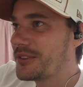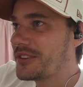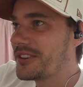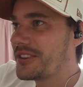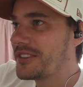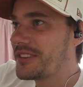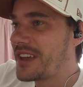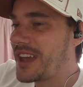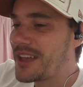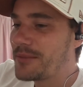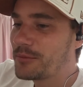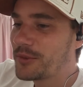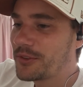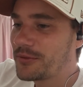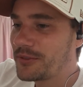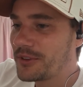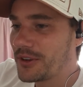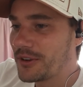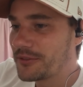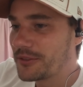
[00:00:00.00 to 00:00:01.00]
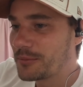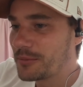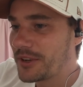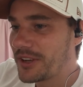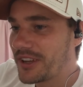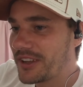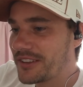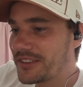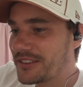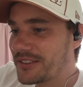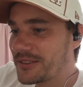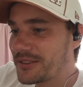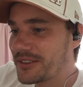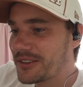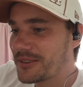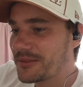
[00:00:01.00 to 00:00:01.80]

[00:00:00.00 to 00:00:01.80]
the atmosphere of the place,